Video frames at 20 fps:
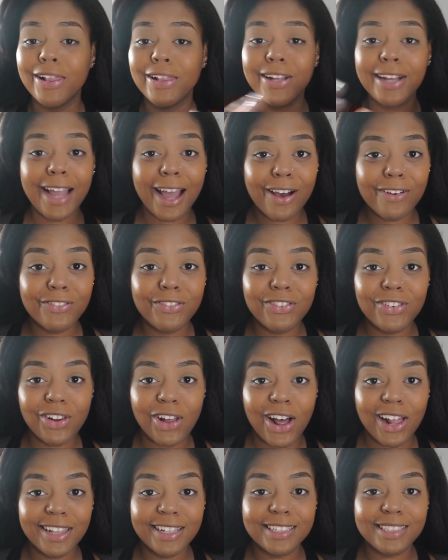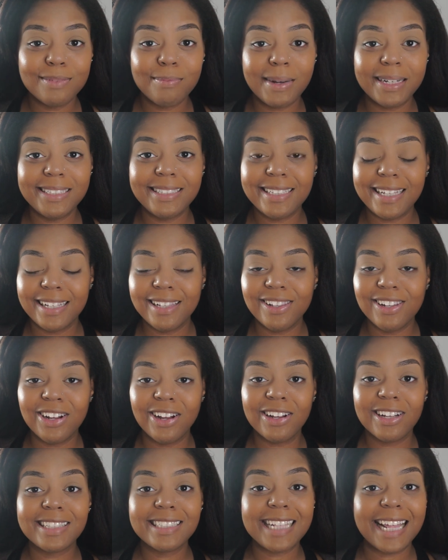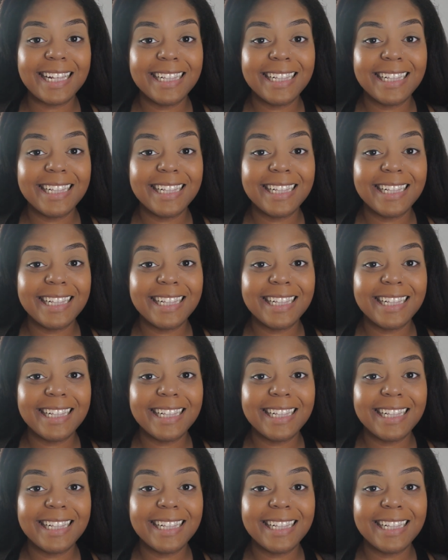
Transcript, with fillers: Look how flawless my skin looks.